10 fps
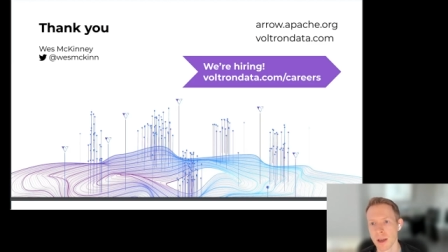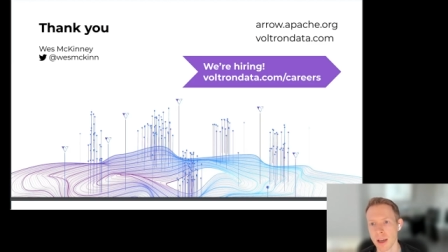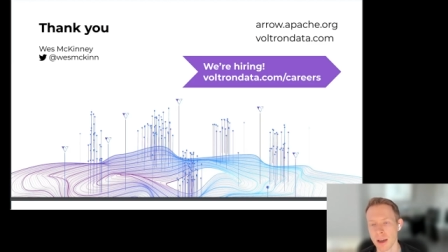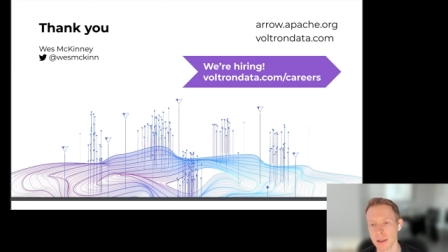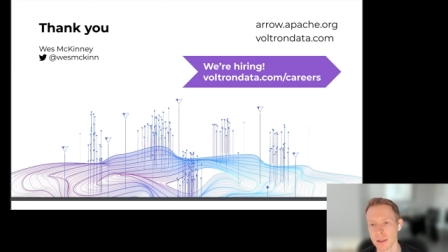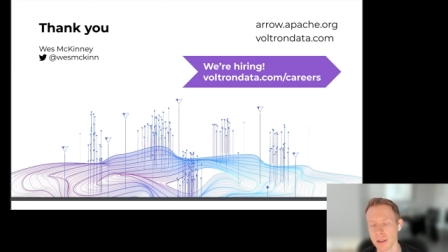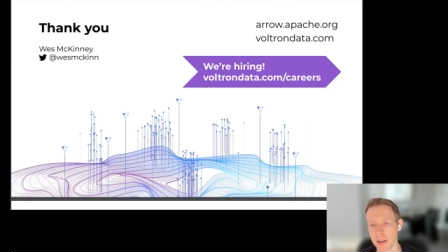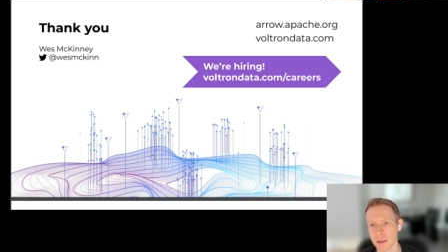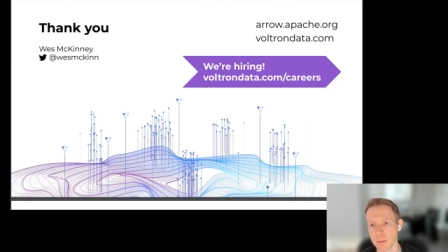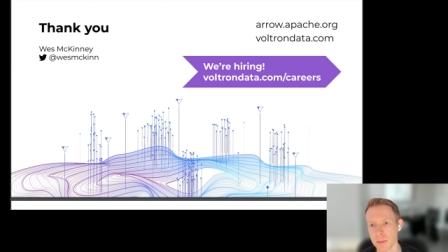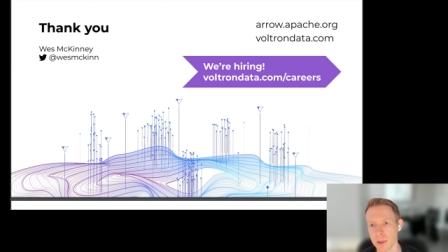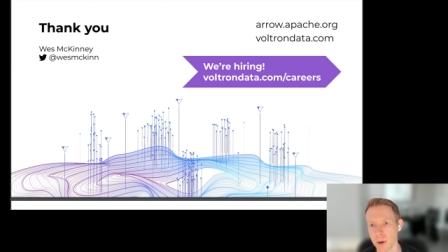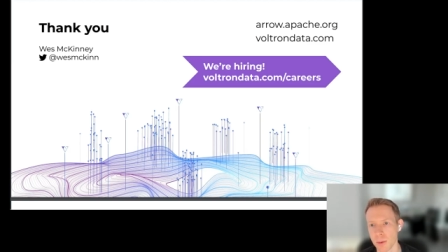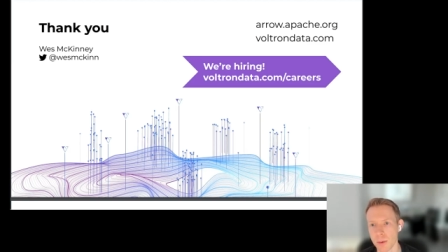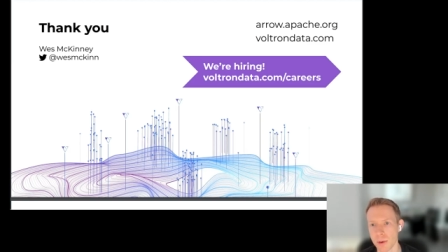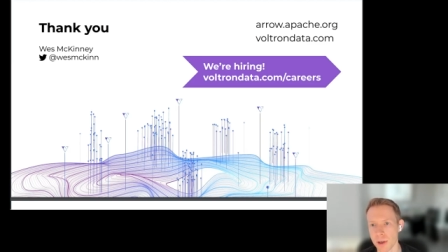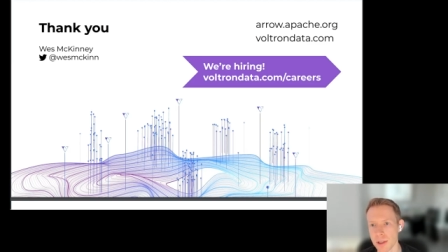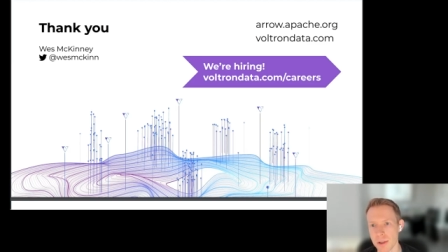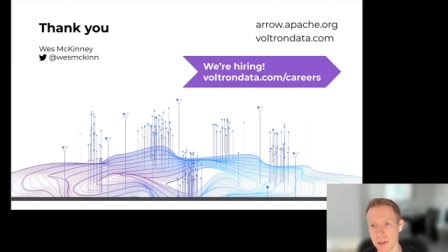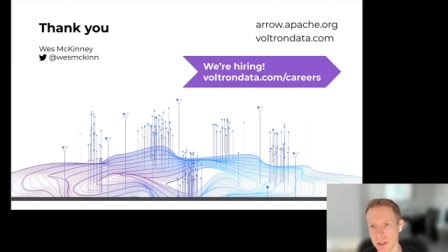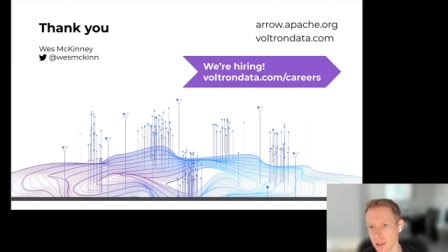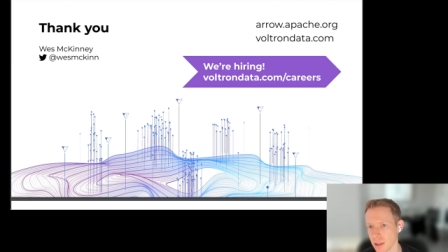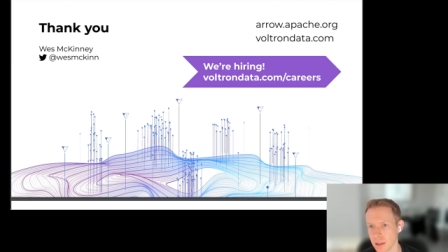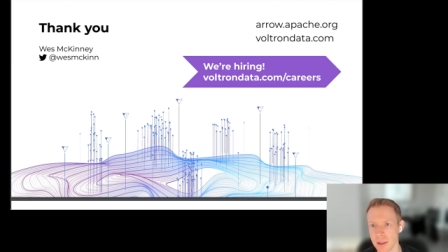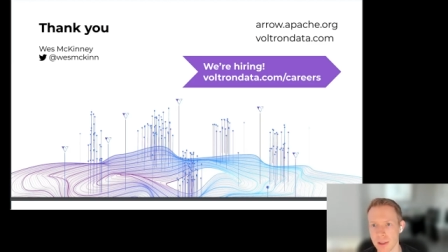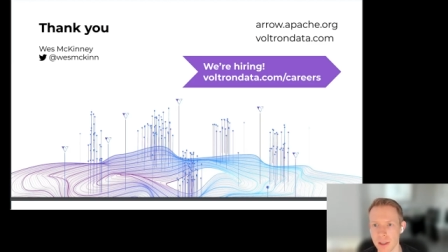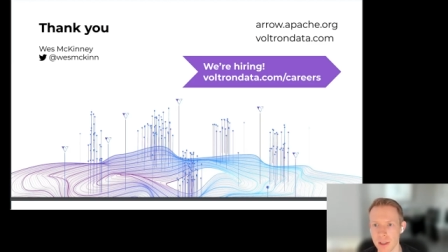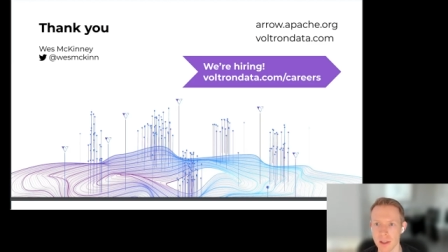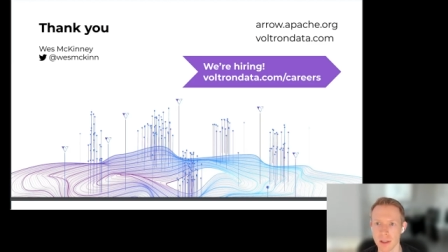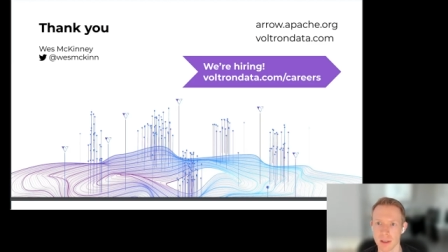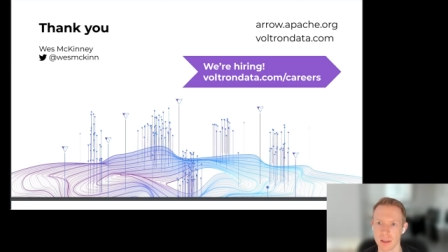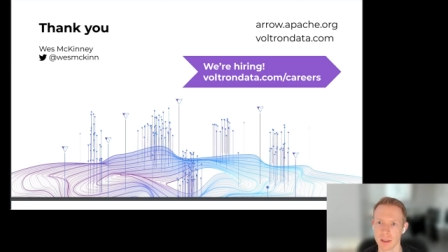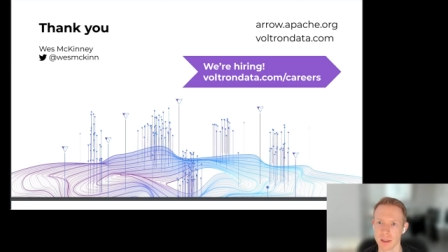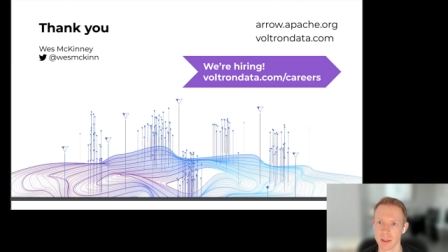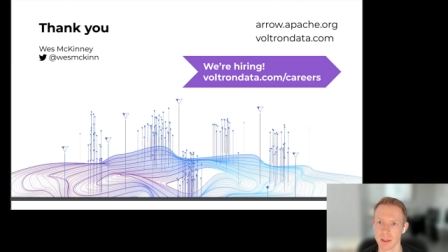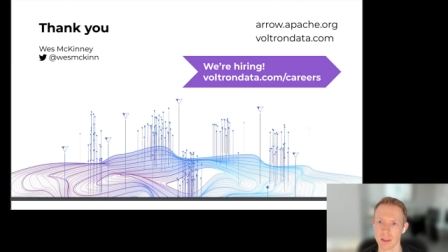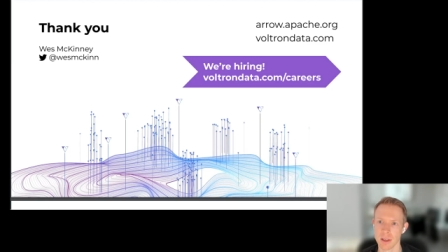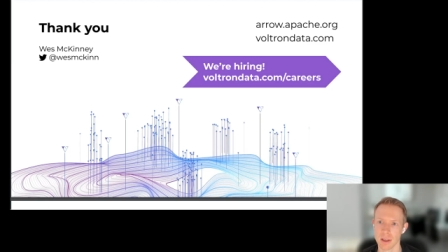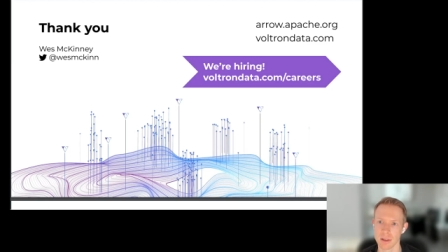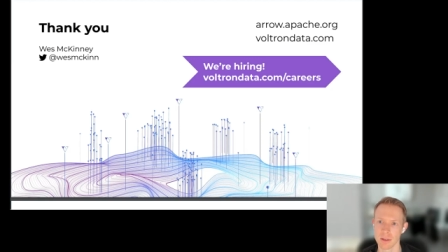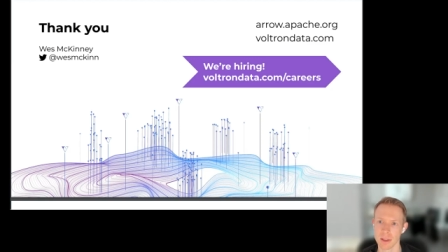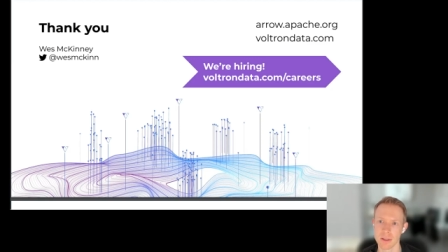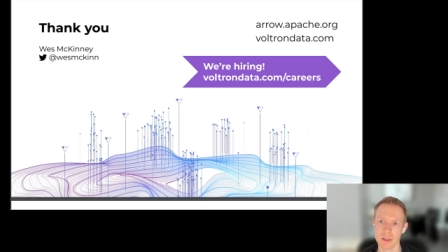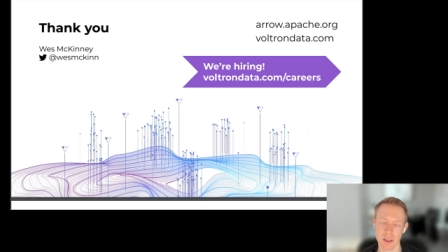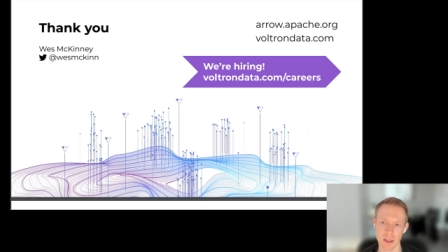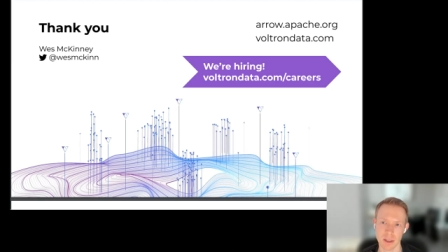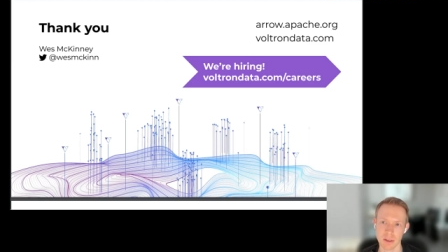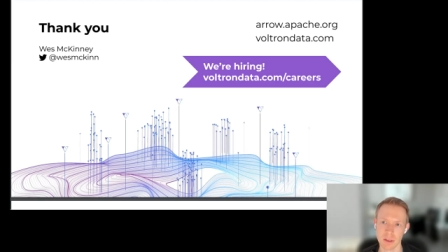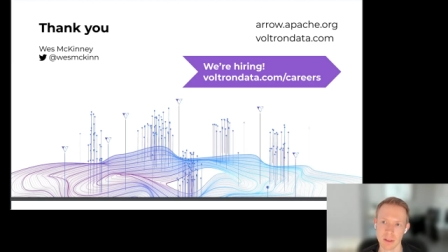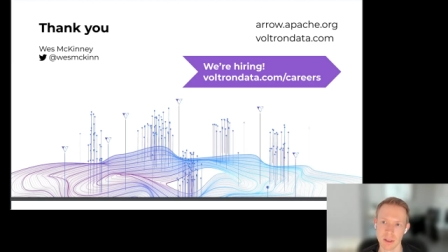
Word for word: and um you know we're interested in in uh in uh in seeing